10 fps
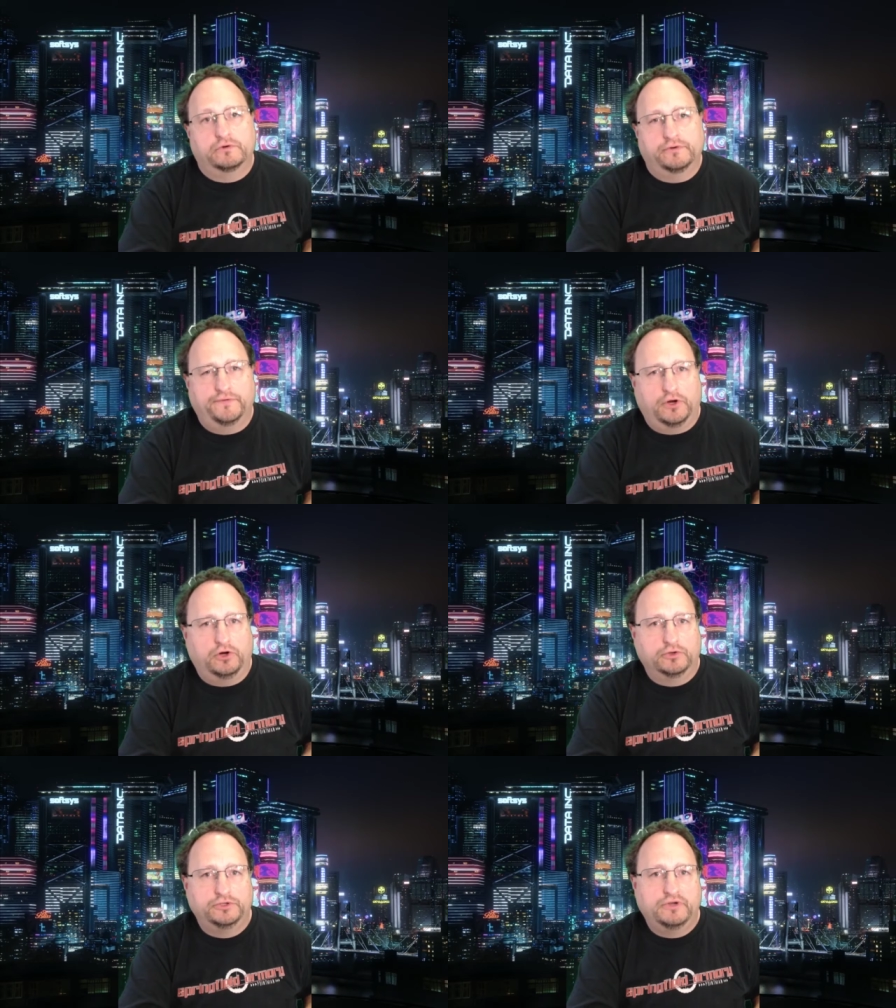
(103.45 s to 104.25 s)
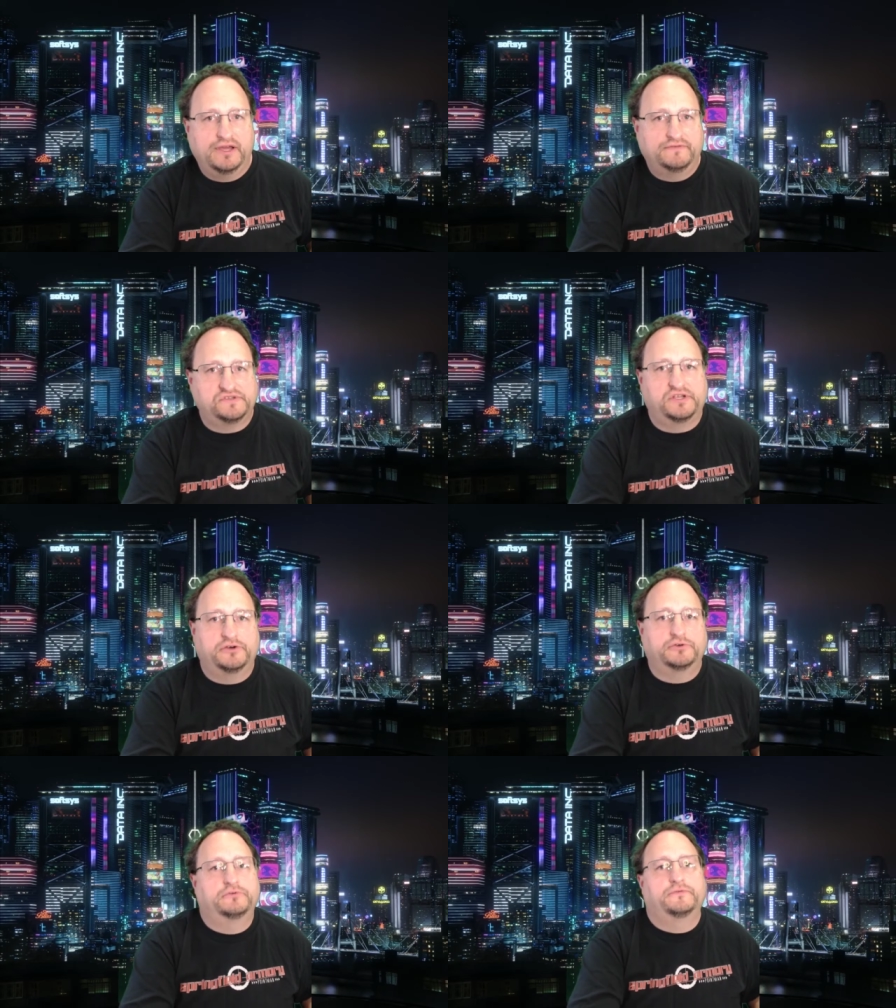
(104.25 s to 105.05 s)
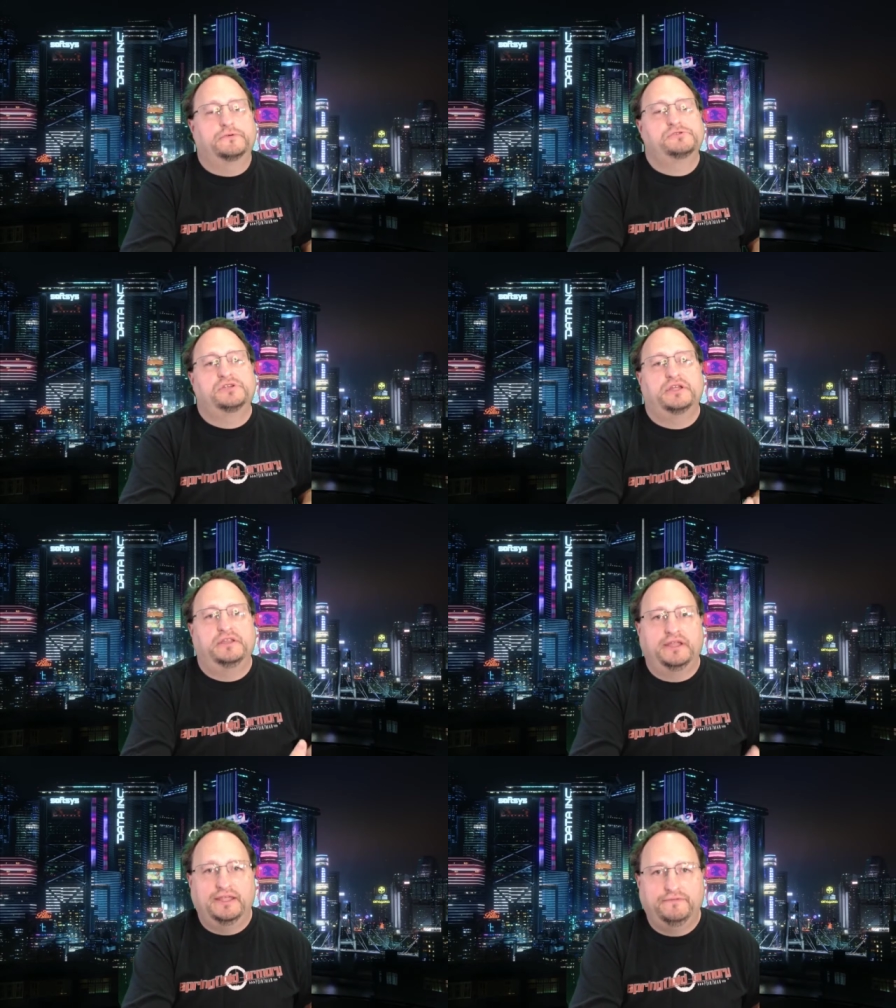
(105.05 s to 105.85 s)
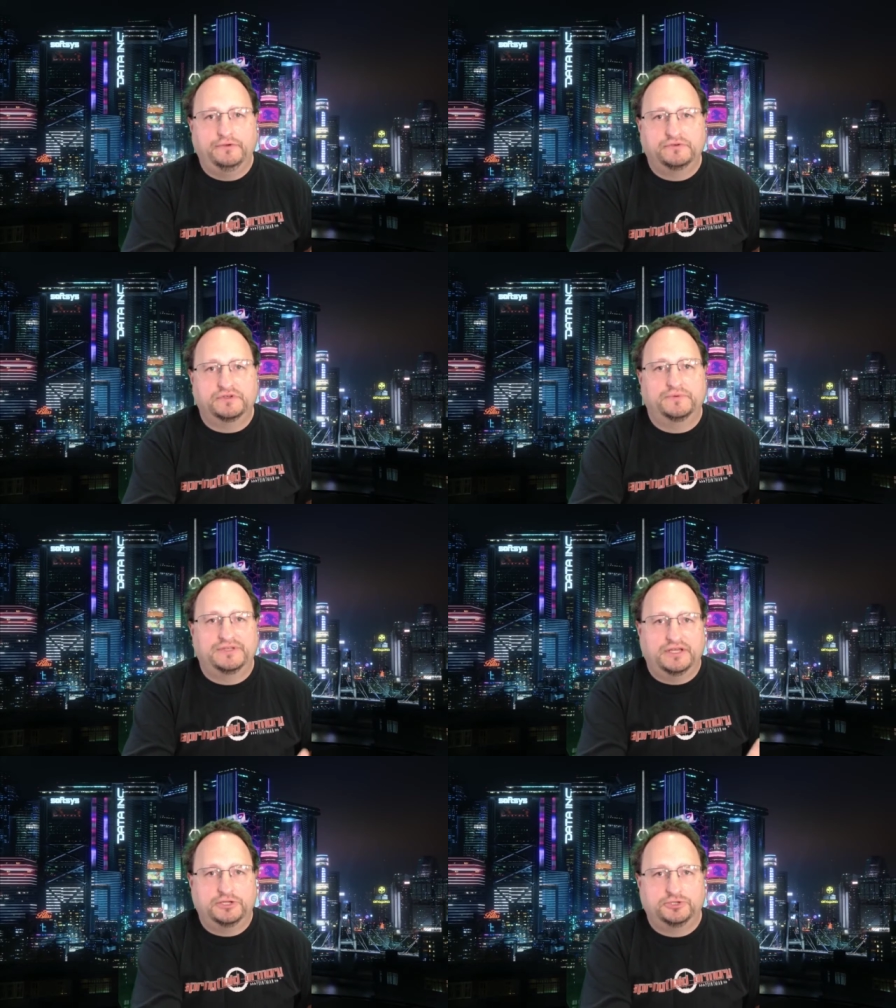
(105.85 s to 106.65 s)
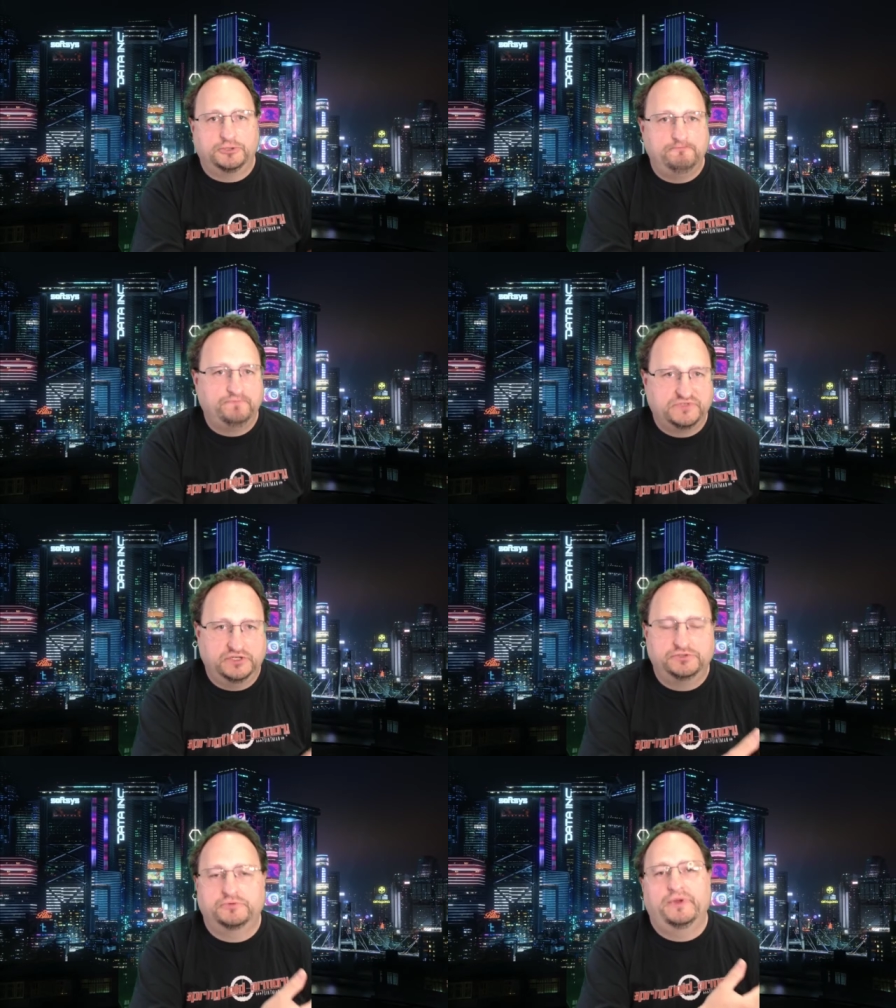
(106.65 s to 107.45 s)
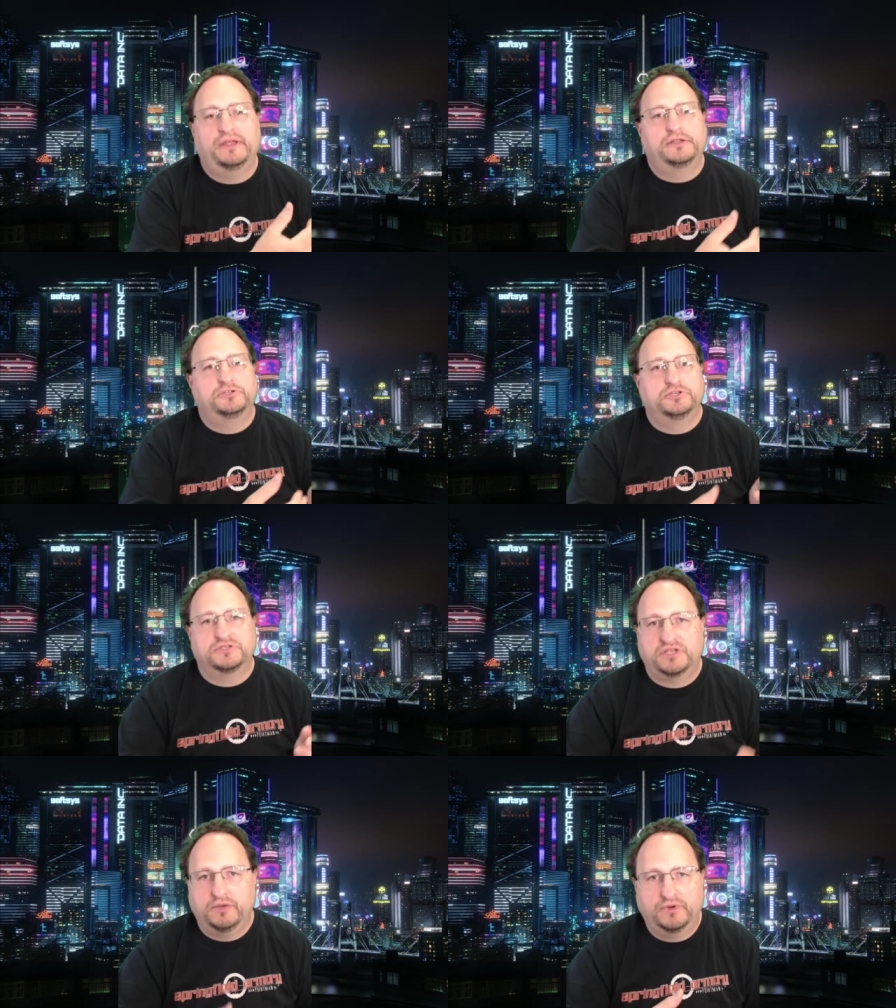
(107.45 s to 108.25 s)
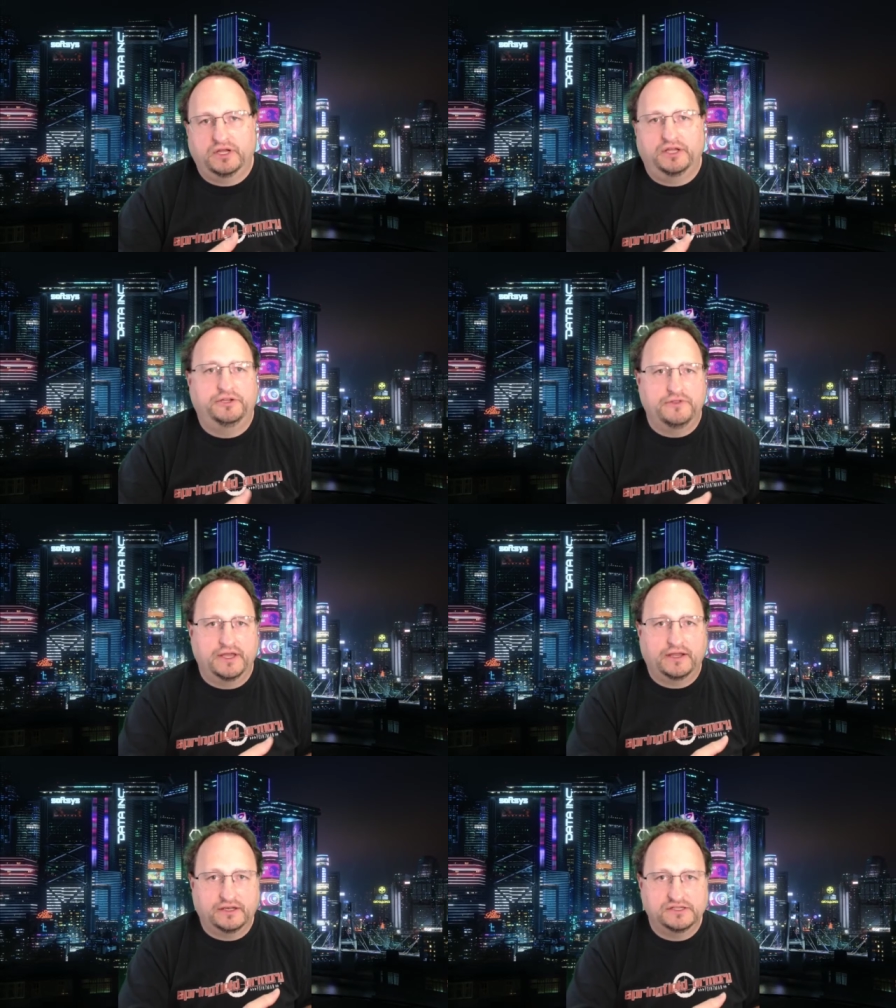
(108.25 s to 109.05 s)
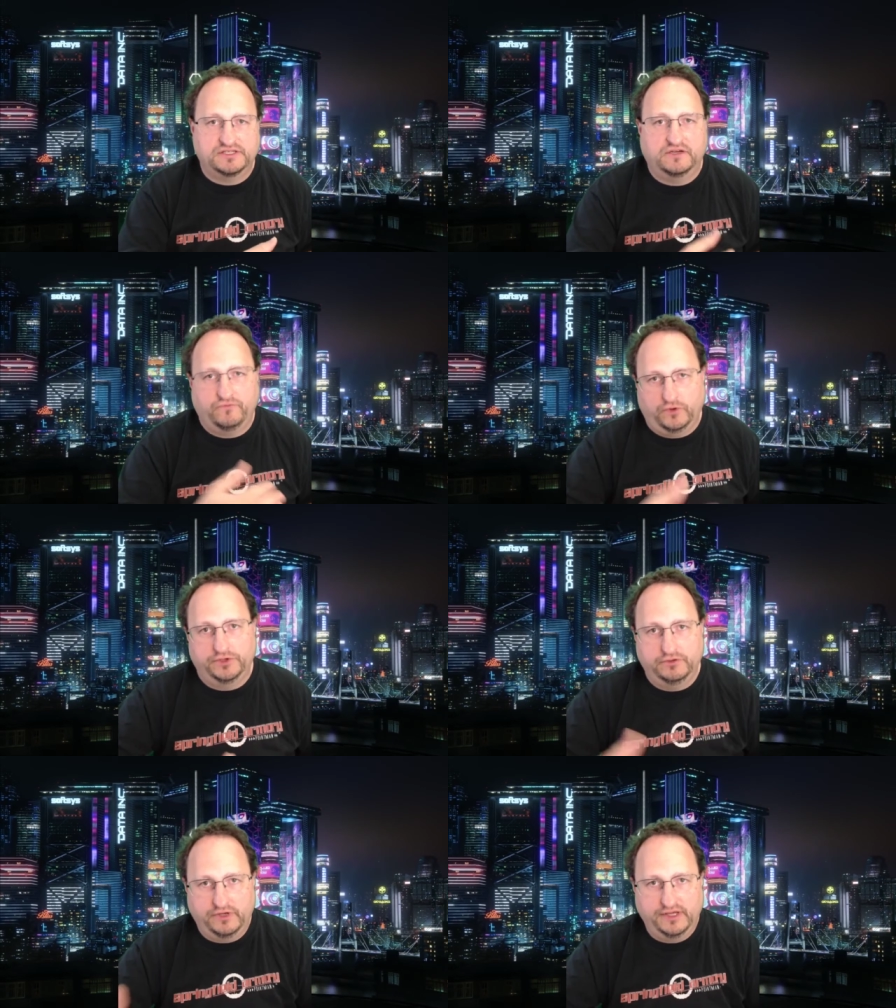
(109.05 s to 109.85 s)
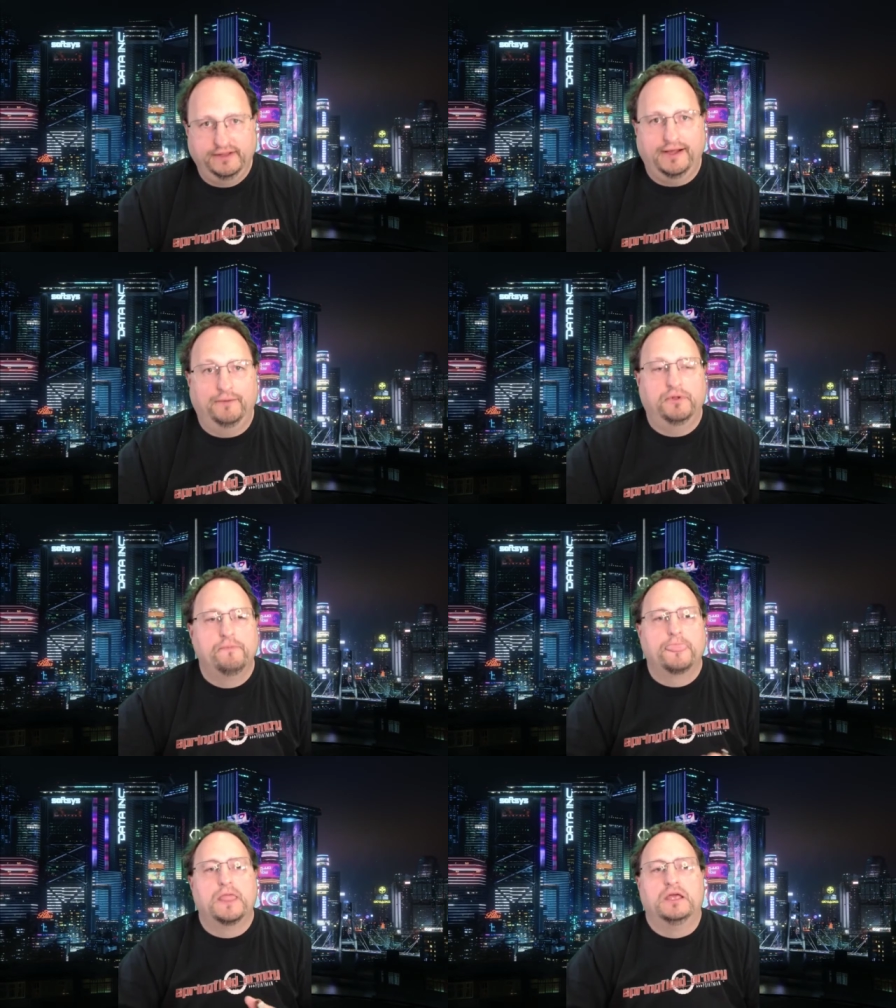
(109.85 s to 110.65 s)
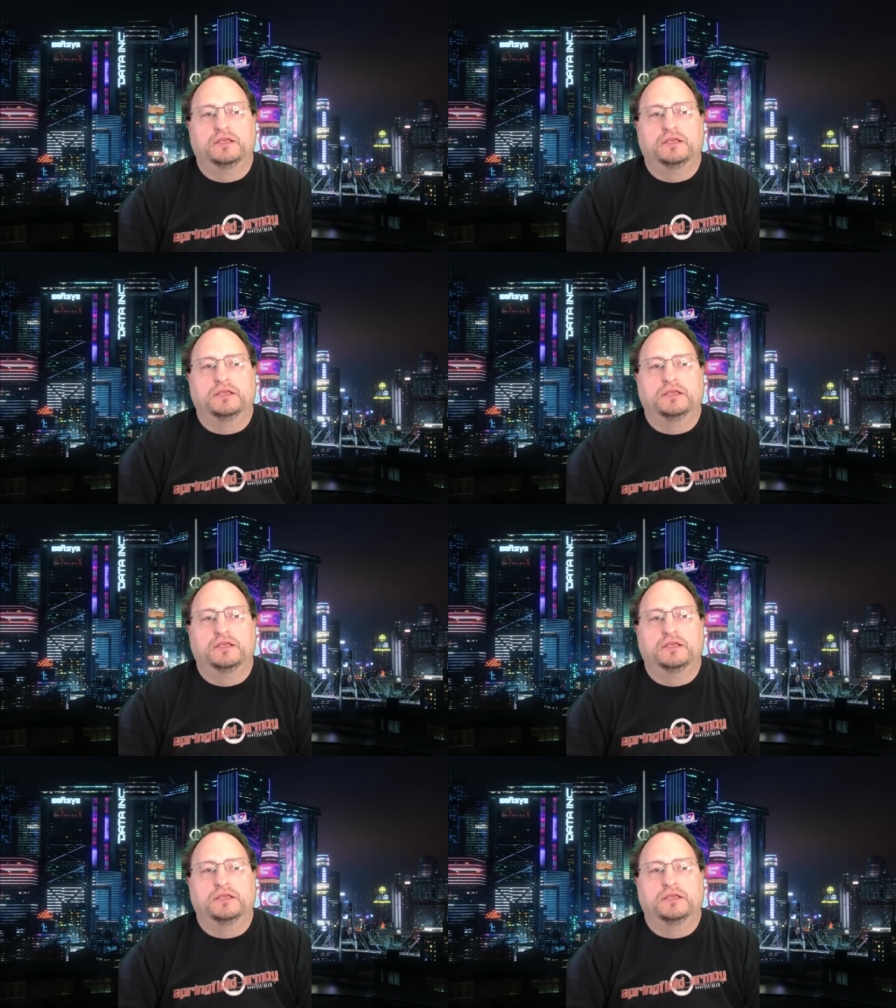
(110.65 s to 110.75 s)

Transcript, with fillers: for, if all you have is a character with first aid to give you some attention, change your bandages, keep an eye on you, that kind of stuff, while you heal up,